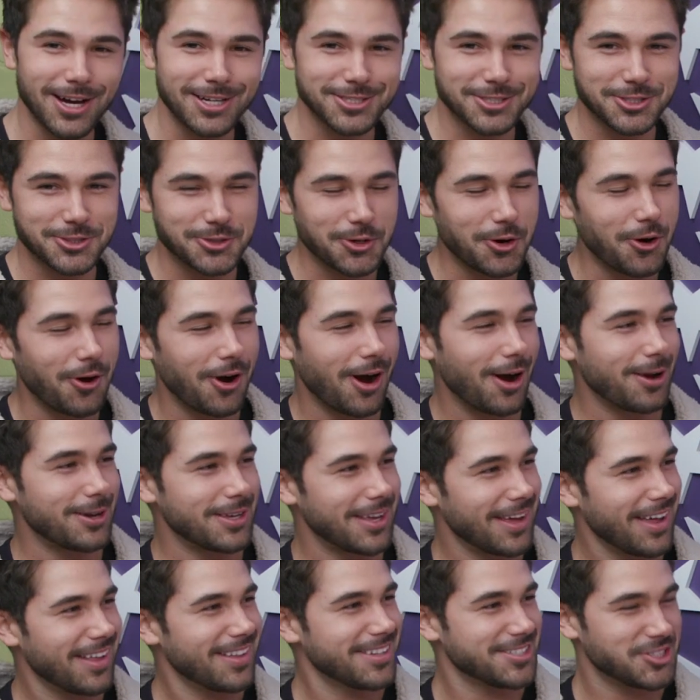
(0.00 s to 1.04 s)
guys saw,
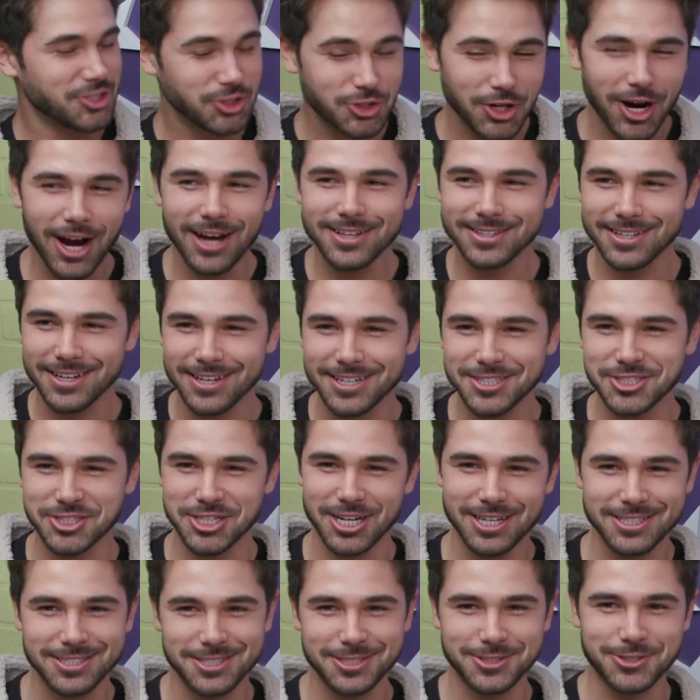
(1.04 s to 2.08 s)
I tried to get a
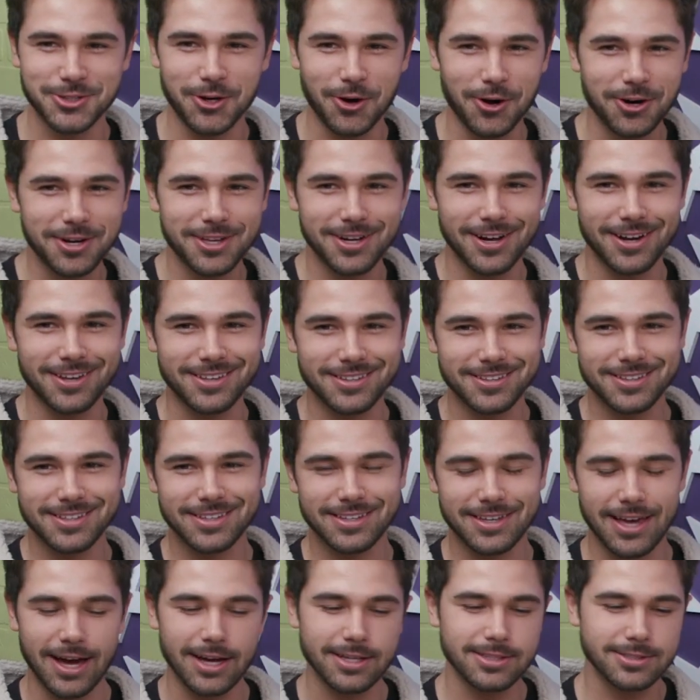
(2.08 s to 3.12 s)
chance to talk, and I
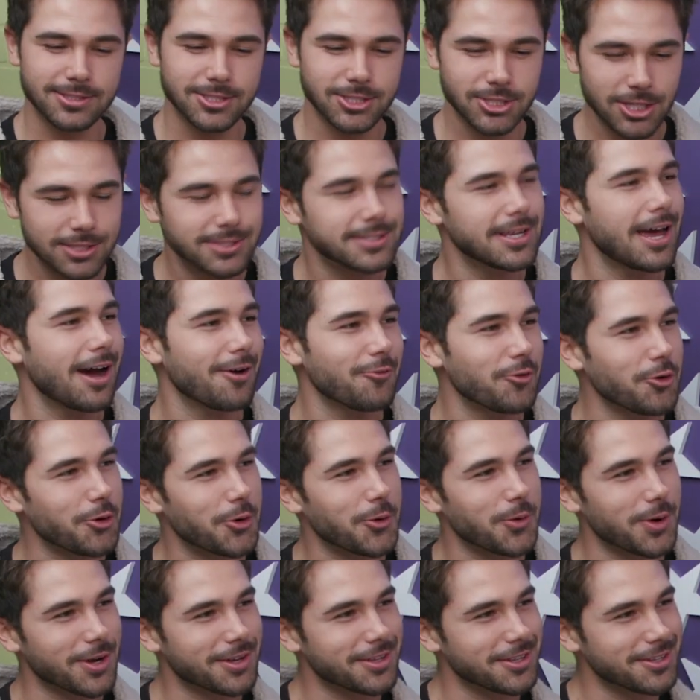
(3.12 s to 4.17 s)
got shut down real
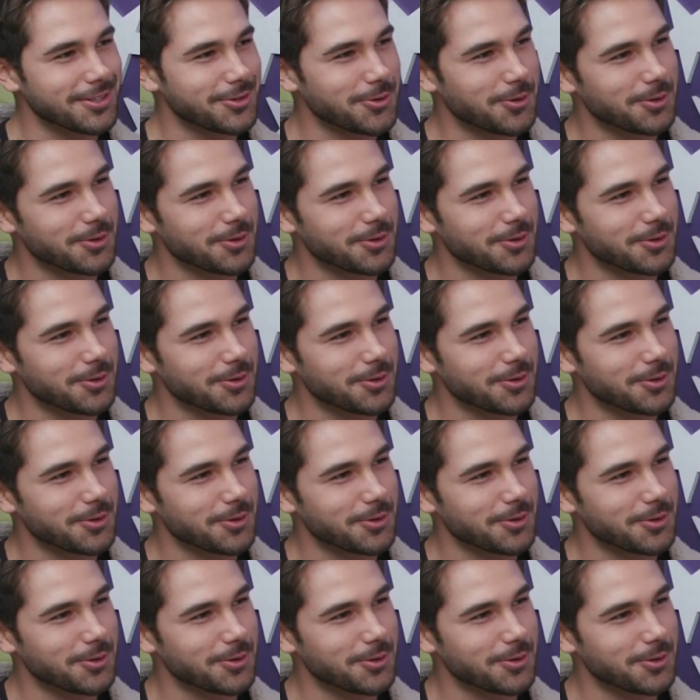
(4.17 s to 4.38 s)
quickly